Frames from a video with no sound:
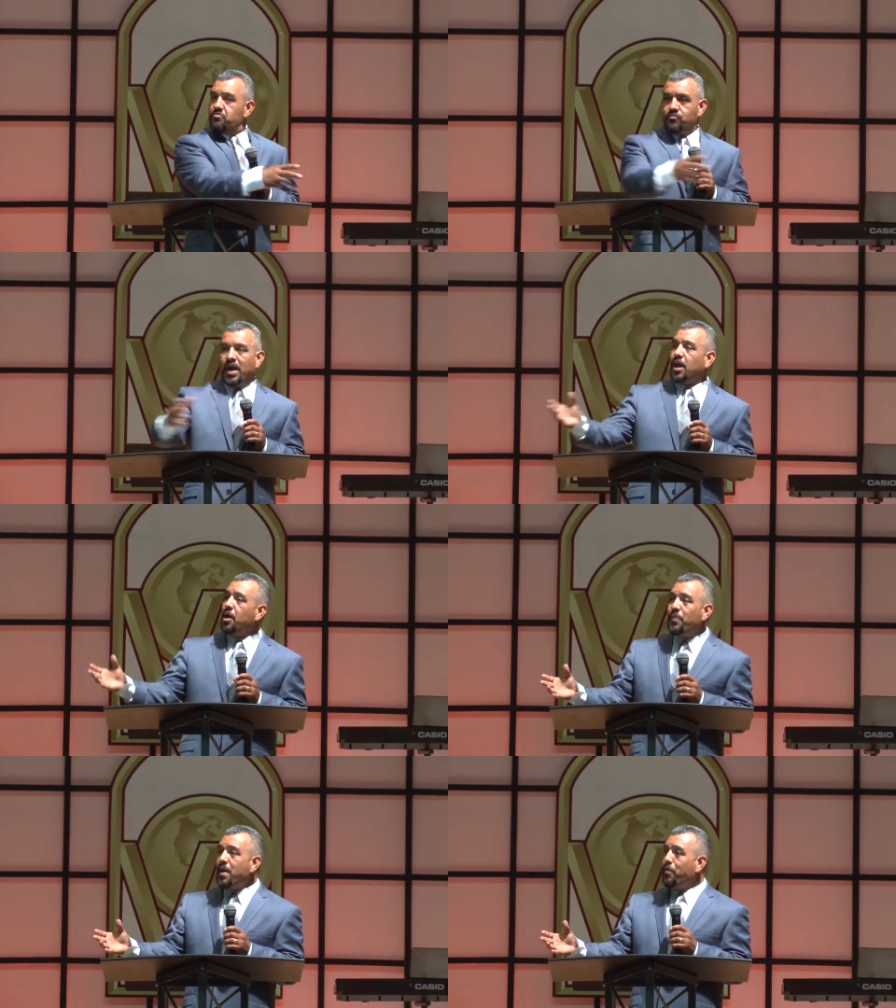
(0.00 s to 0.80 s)

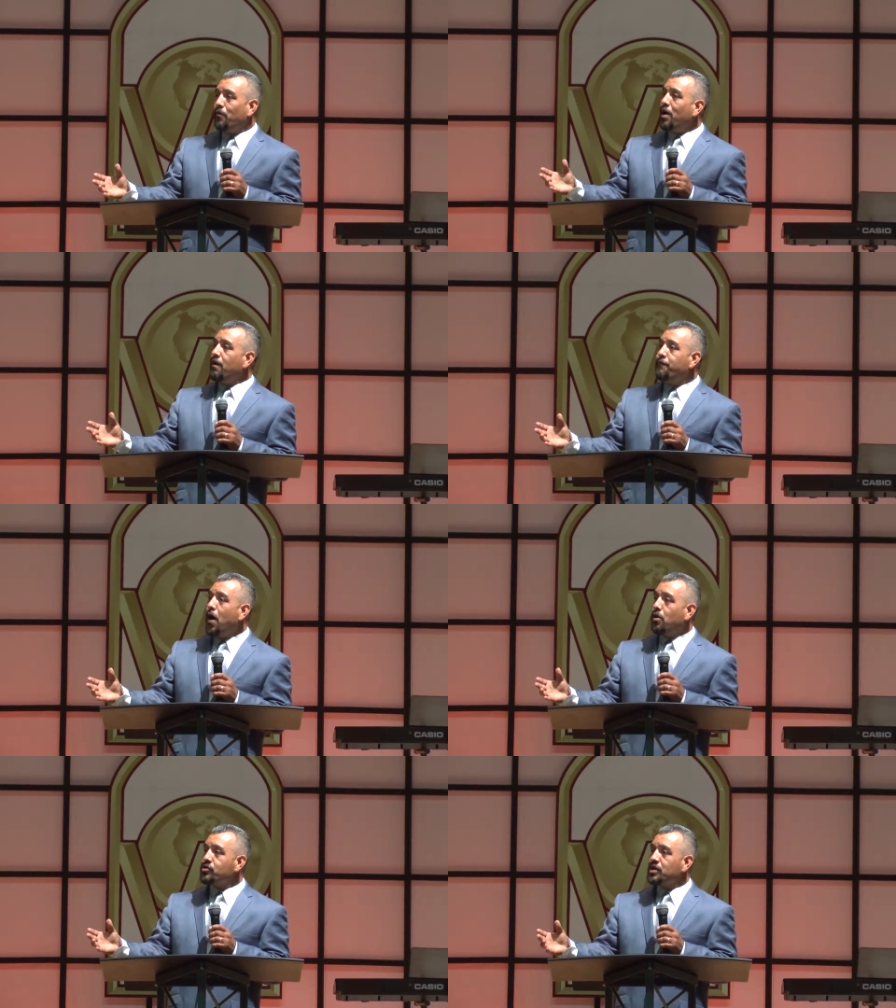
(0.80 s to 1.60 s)
regular people, regular
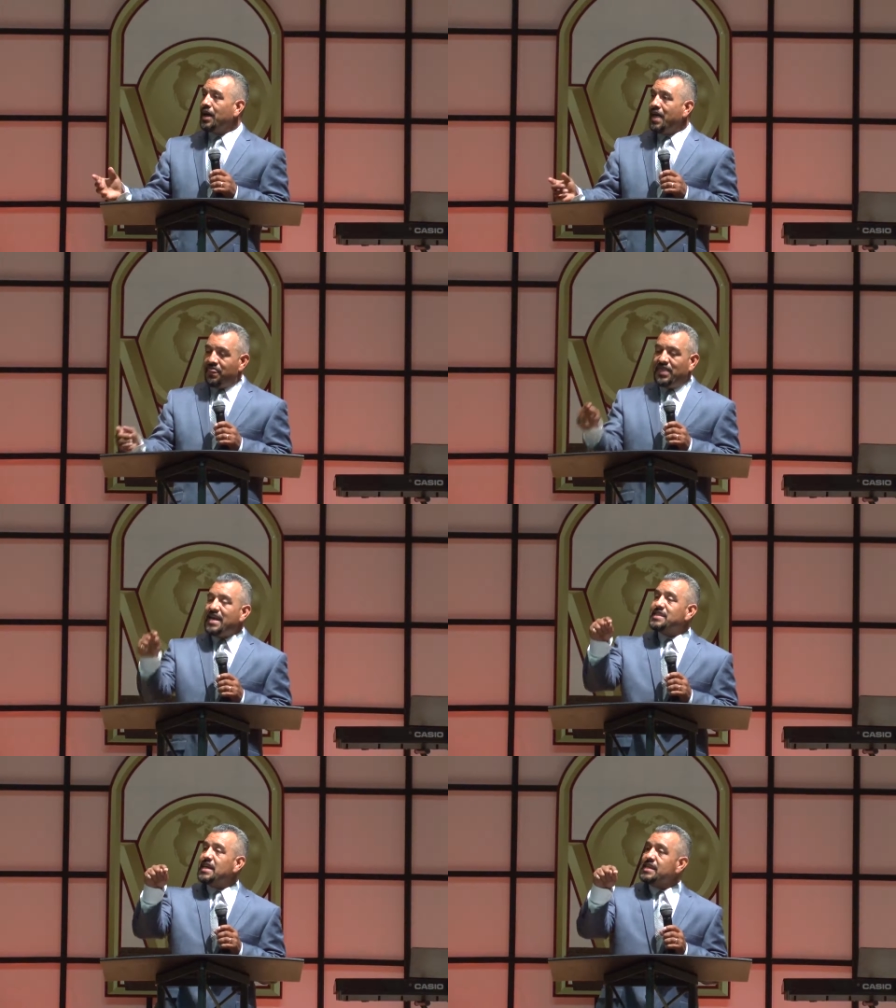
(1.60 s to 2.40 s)
folks,
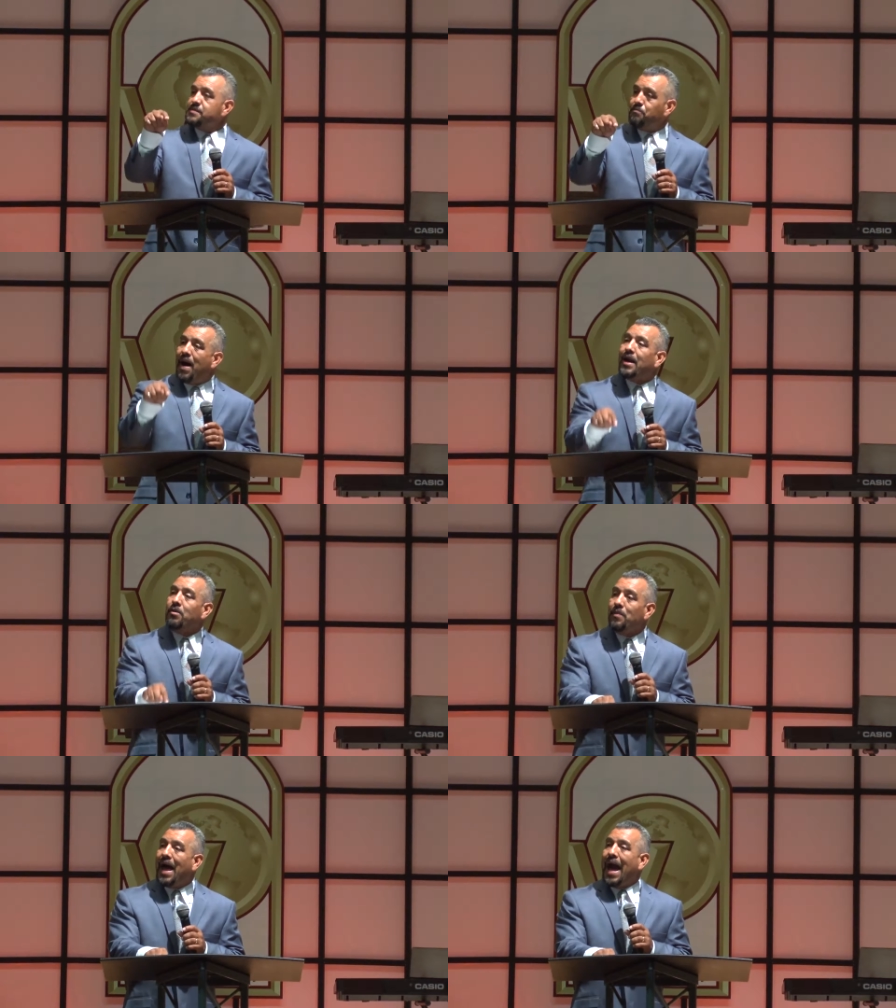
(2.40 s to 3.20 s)
this is
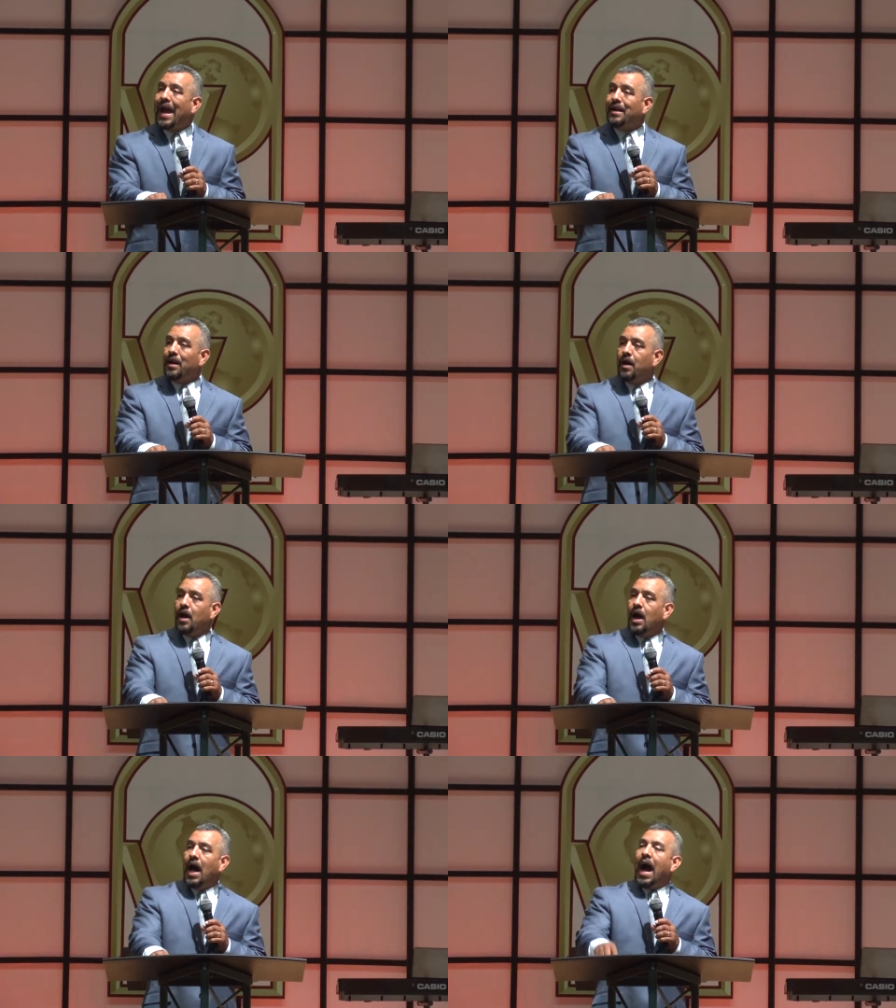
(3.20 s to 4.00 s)
bottom line
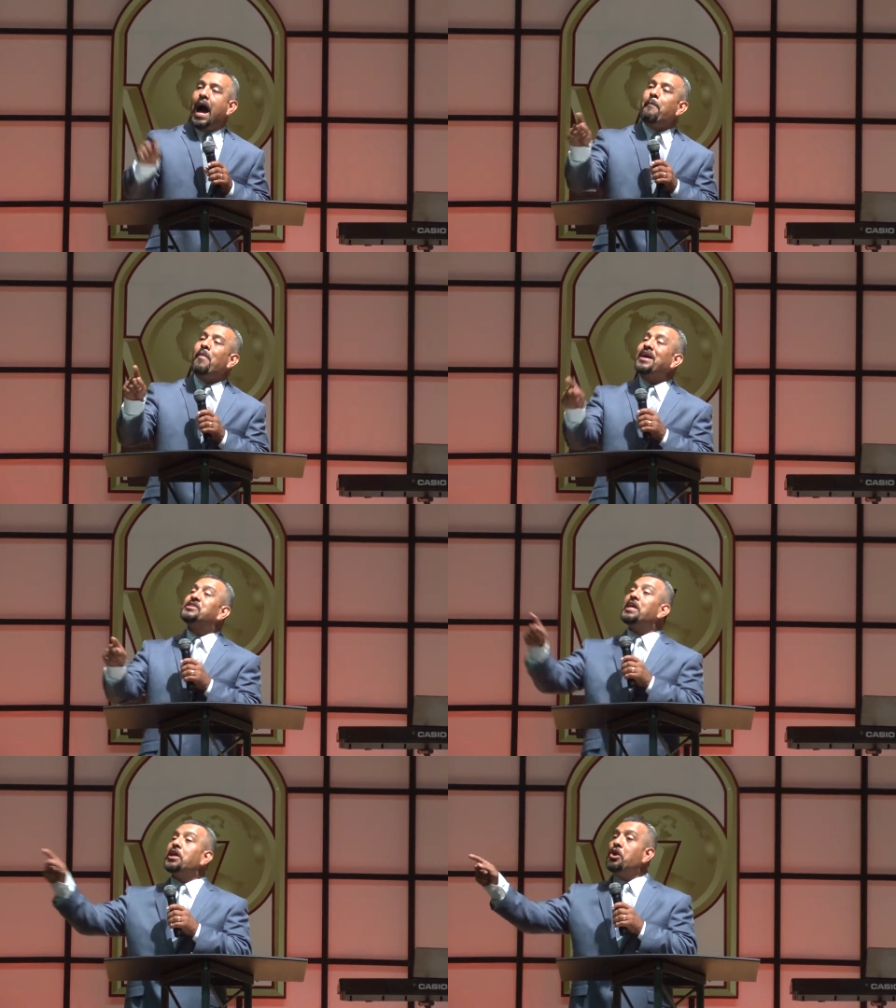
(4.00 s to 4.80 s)
how
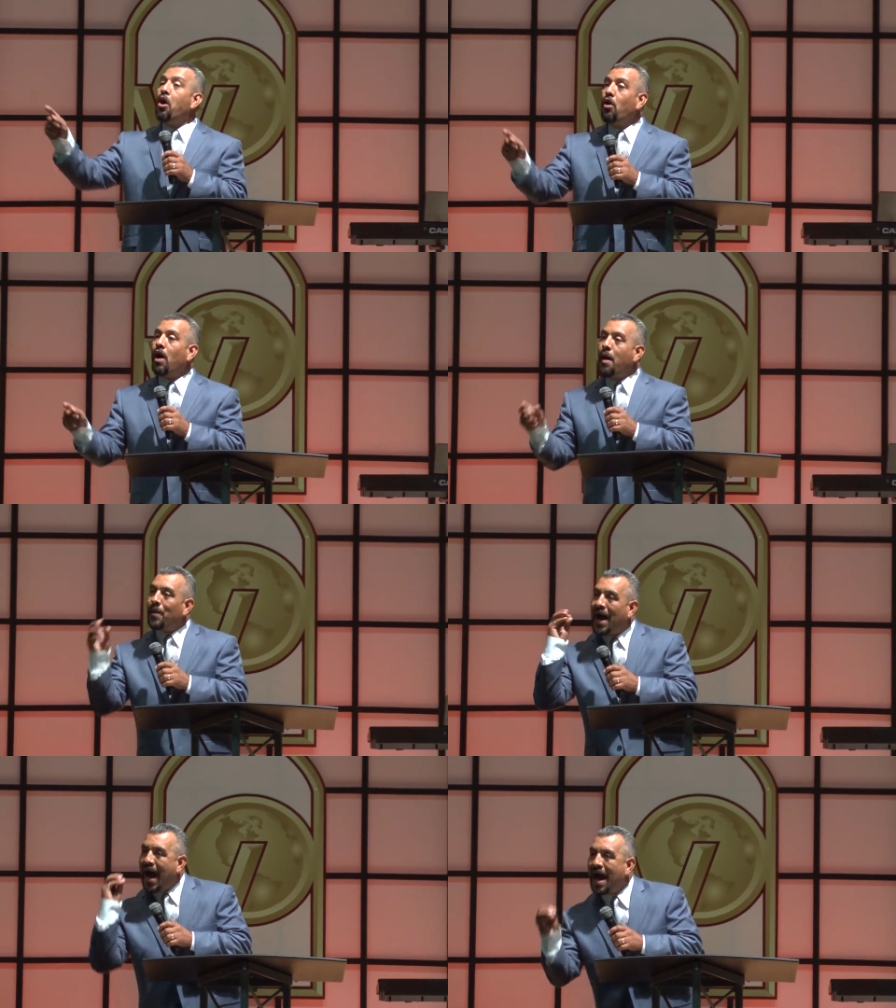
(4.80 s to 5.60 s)
much they know
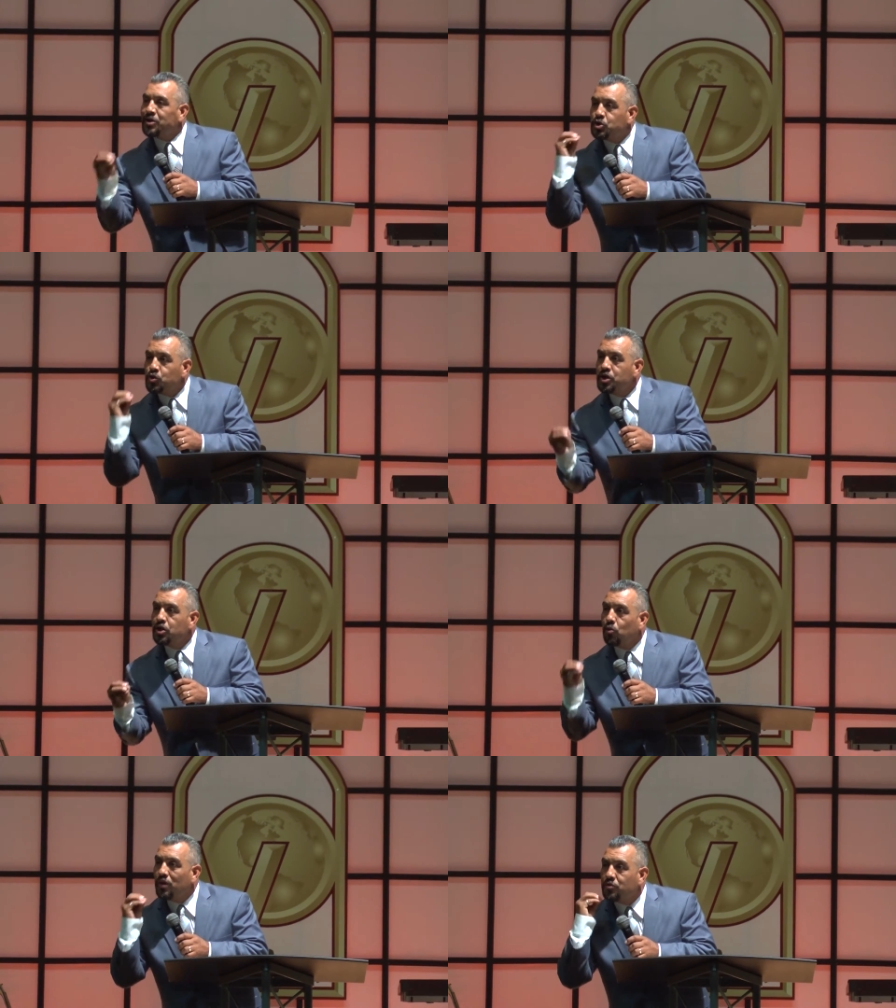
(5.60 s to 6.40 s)
about how to
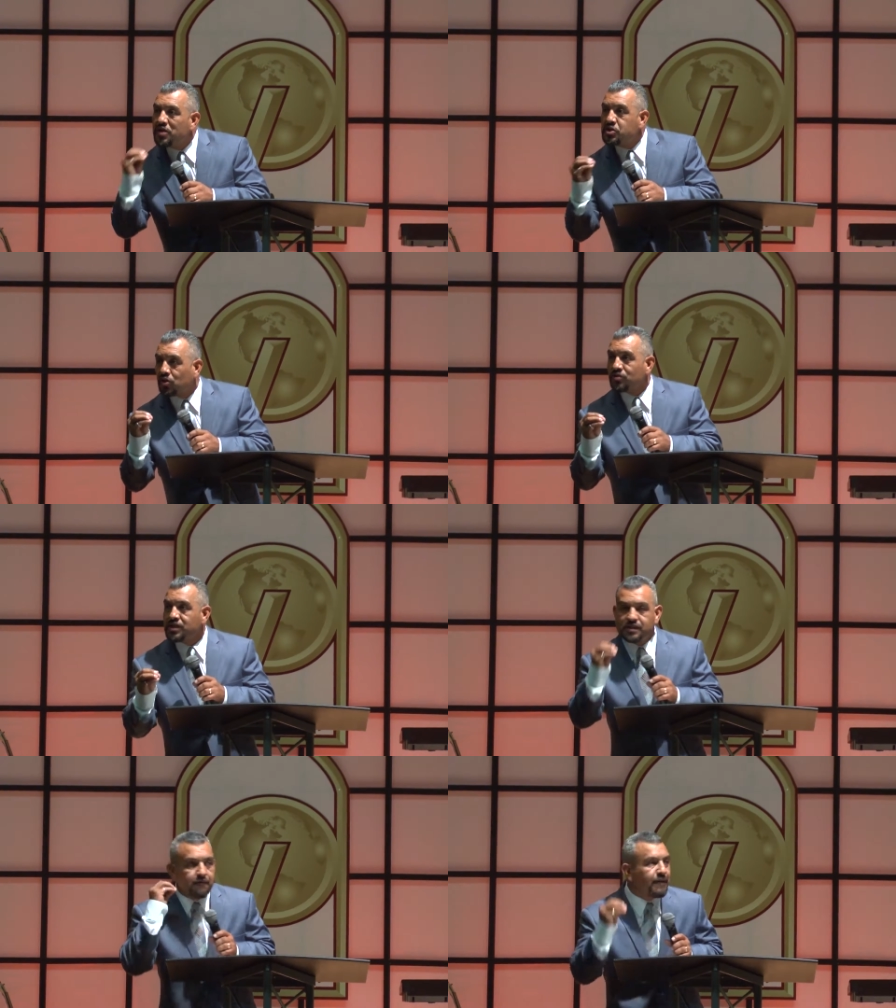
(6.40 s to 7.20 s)
deal with
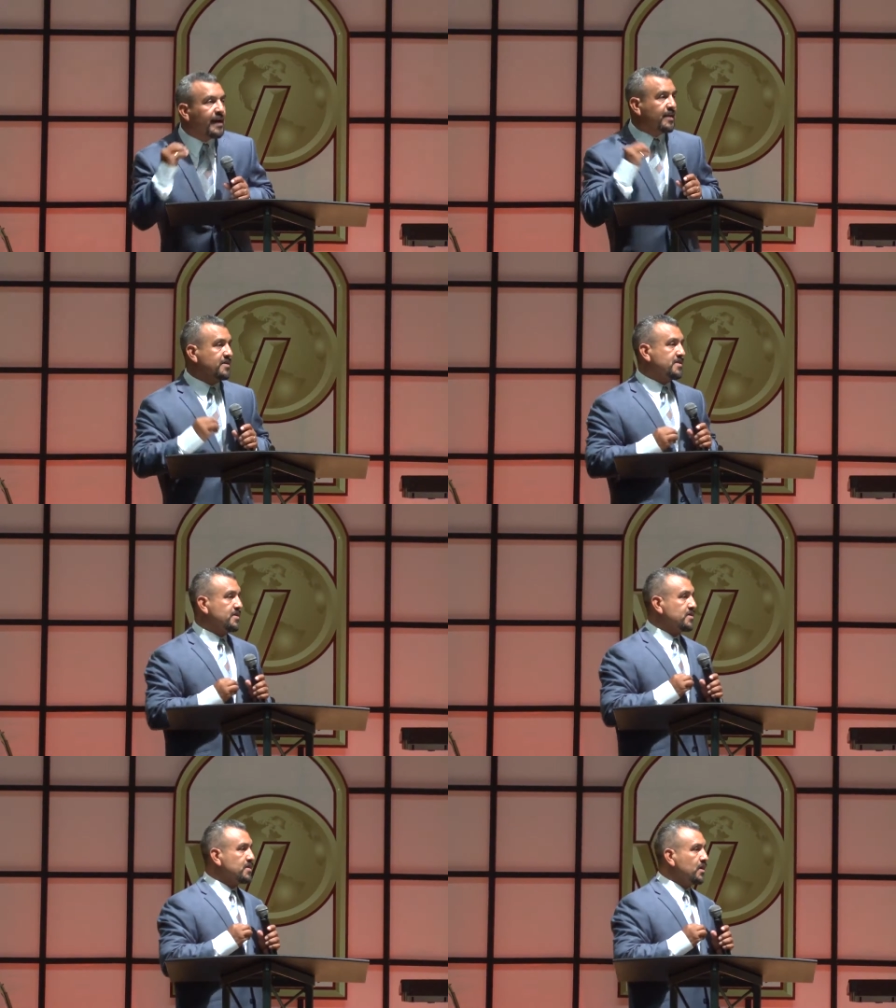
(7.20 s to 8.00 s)
resources and
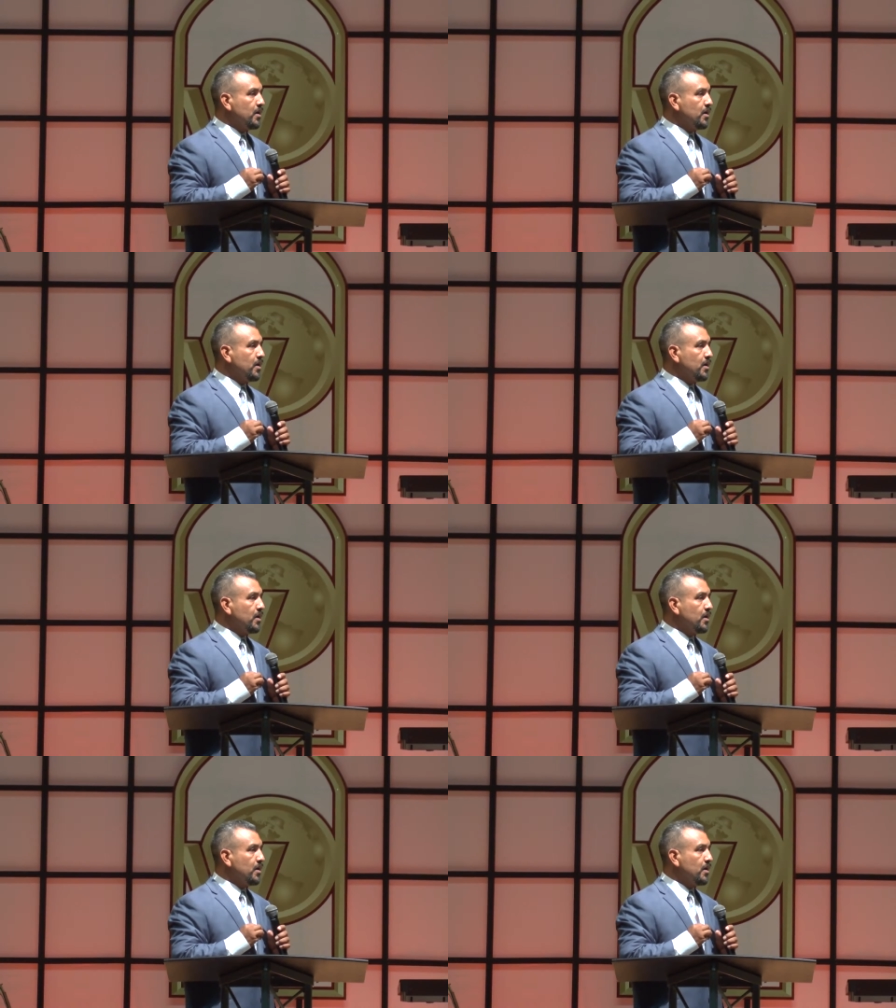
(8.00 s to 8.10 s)
finances.